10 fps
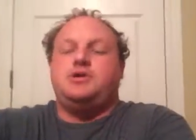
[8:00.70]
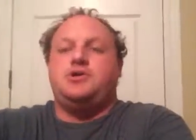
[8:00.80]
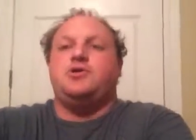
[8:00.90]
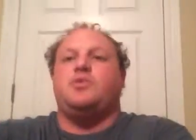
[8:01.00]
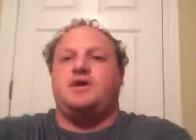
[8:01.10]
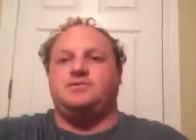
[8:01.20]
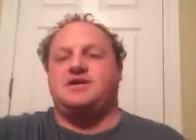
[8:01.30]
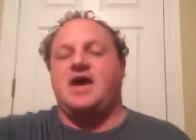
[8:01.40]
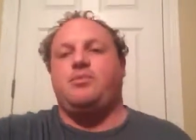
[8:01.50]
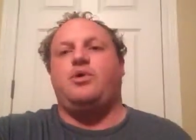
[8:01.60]
knew what he was
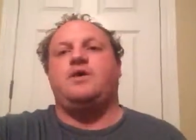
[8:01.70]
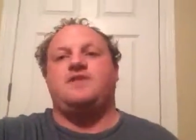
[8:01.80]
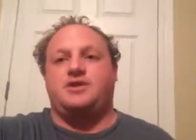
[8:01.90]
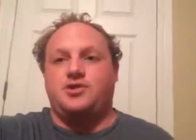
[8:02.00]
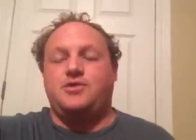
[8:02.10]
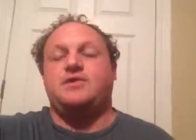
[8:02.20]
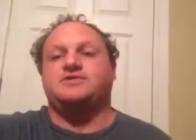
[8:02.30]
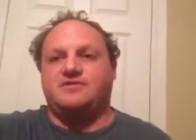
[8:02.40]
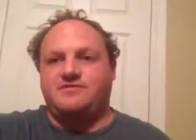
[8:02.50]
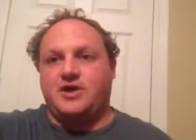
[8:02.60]
capable of and knew he
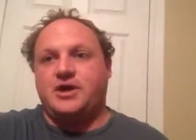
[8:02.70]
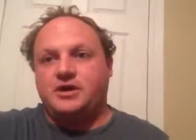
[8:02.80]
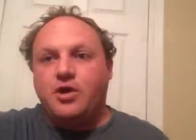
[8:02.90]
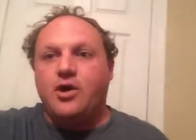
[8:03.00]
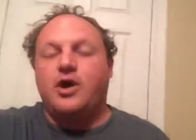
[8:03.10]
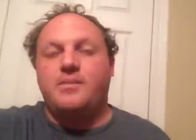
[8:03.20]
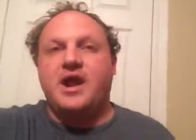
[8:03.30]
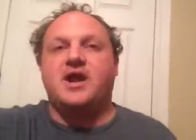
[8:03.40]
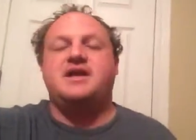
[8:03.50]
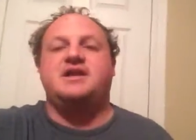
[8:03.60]
was a very loyal
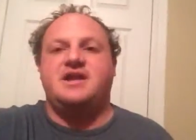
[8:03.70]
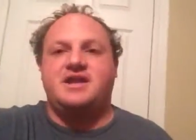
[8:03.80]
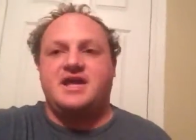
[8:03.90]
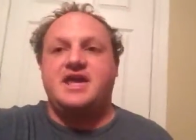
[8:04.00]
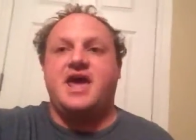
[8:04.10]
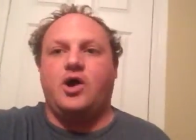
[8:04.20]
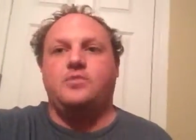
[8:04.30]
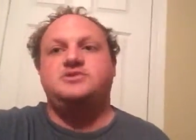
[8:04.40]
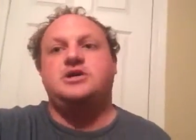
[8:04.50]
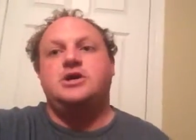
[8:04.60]
American, and he
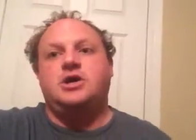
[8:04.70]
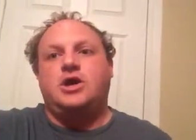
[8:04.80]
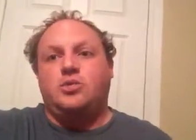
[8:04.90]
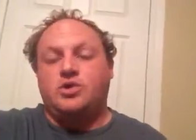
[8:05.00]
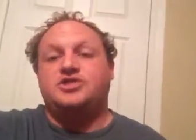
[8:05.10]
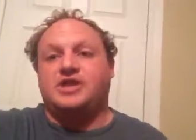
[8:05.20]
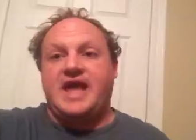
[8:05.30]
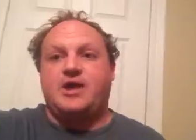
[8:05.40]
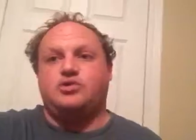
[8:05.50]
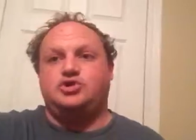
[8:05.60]
helped with the
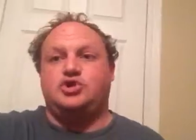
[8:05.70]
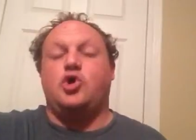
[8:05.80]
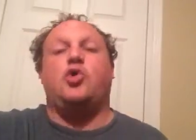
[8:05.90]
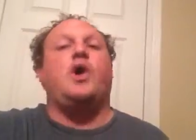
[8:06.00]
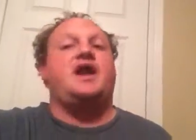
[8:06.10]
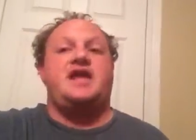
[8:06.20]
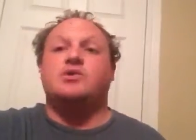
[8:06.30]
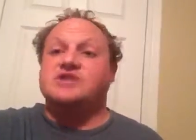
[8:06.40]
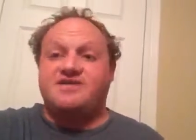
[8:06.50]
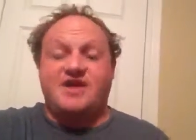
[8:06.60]
language school, and he
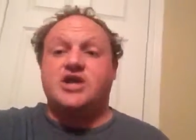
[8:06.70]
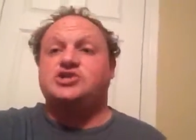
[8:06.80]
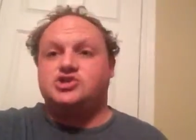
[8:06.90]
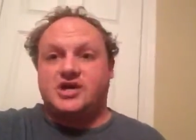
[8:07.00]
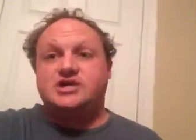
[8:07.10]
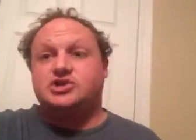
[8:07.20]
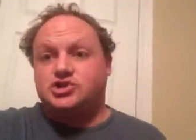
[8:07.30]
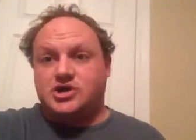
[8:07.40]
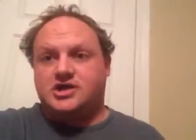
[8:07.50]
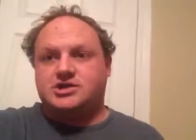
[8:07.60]
was a very strict
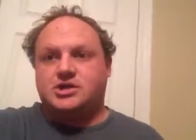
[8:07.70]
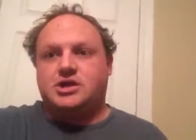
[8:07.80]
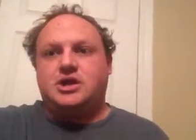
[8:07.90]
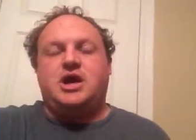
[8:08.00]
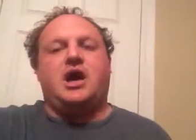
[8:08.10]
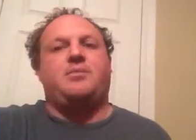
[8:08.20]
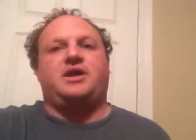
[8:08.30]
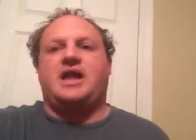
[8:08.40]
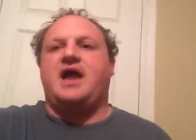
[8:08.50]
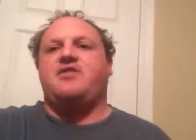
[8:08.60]
instructor. Um, a
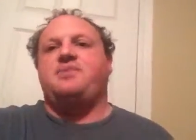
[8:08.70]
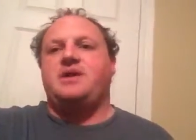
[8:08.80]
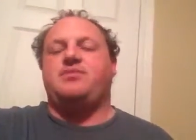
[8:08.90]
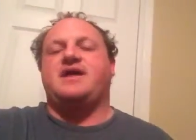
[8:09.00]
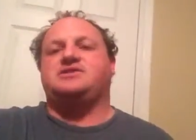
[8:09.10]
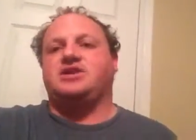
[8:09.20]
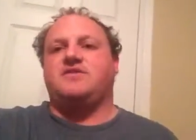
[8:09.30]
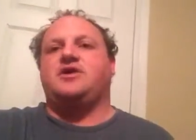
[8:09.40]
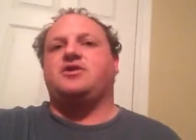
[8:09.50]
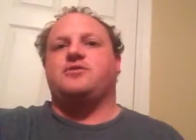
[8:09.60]
lot of the people that
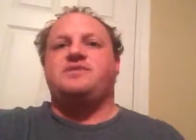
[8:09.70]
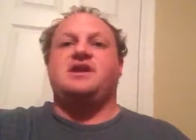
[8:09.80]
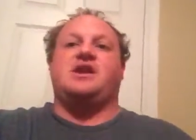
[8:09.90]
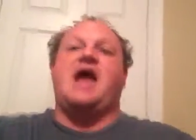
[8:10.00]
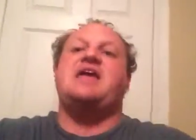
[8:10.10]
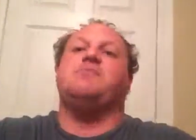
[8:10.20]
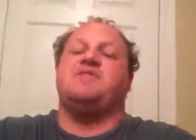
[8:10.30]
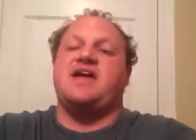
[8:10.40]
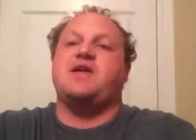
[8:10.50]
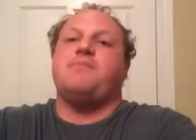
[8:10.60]
served under him didn't like him, but
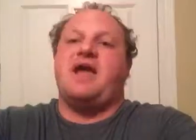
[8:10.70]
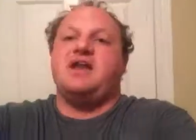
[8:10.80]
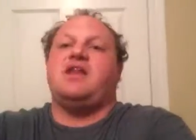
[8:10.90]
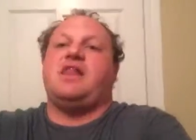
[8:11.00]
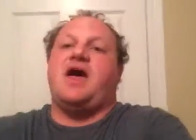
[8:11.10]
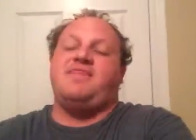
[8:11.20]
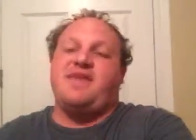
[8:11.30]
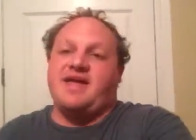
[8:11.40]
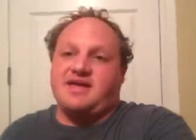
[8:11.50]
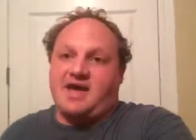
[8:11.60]
they commanded a lot.
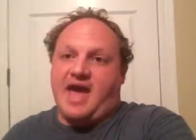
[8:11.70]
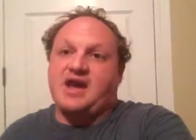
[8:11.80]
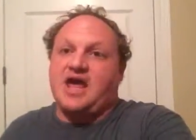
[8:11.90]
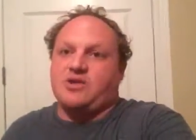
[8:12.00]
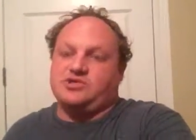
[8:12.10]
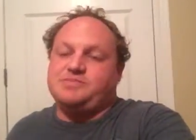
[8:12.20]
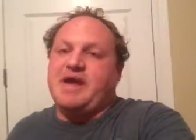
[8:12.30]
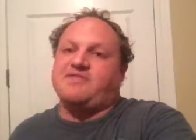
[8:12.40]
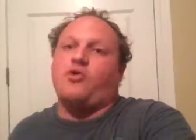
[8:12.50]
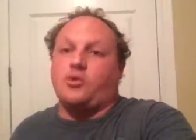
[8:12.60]
They had a lot of
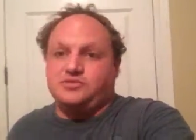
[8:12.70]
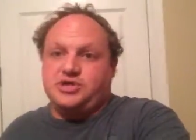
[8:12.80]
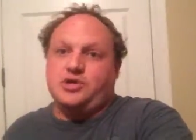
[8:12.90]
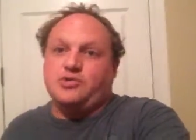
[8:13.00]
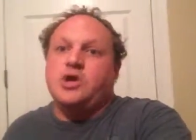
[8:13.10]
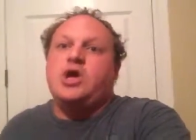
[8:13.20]
respect for him too,